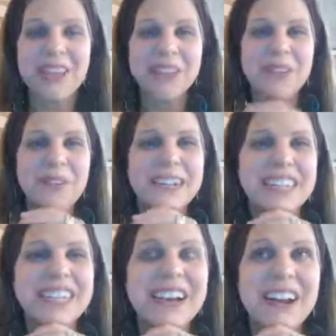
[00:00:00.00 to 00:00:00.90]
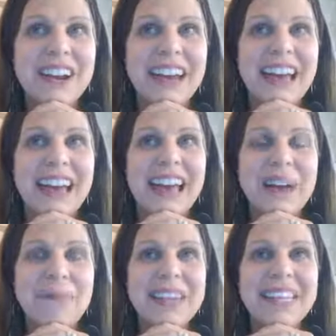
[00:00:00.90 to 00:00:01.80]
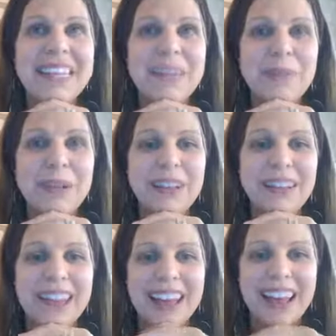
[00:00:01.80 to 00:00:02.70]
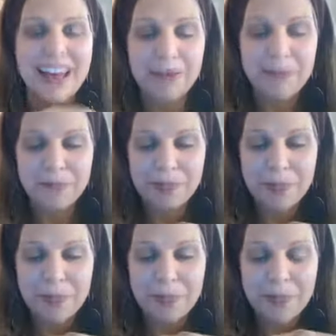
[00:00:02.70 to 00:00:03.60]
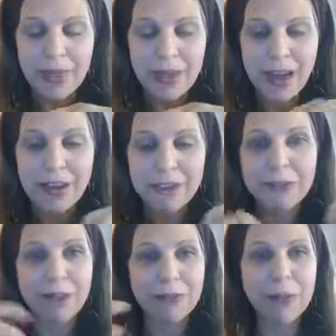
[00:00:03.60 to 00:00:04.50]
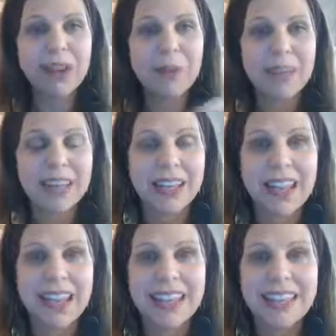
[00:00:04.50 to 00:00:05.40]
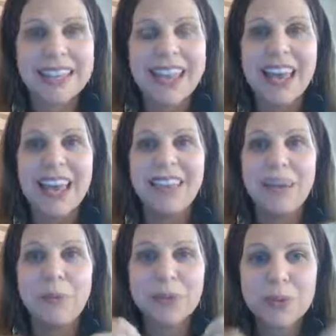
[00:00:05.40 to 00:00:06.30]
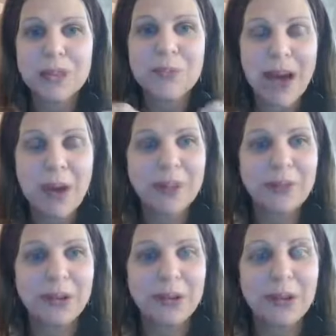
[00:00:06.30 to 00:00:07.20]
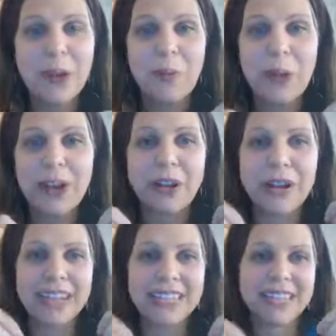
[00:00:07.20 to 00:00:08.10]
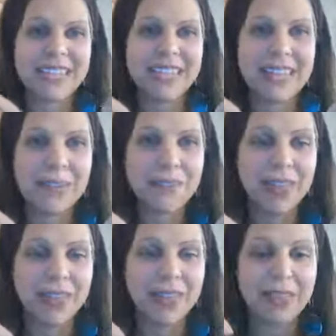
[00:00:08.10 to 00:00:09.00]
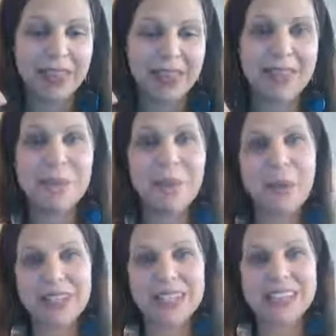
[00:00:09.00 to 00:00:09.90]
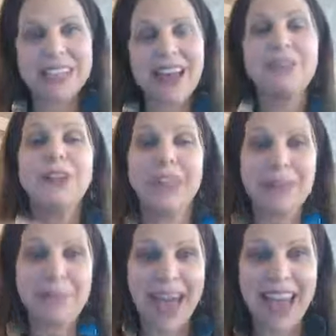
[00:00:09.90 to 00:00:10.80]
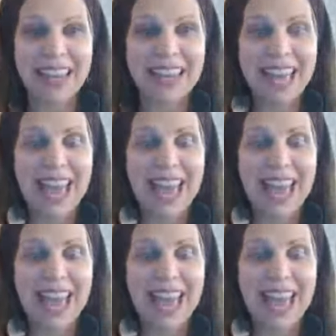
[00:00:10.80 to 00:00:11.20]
So I want to share an example of working with a client that was really powerful, where you got to see the importance of looking back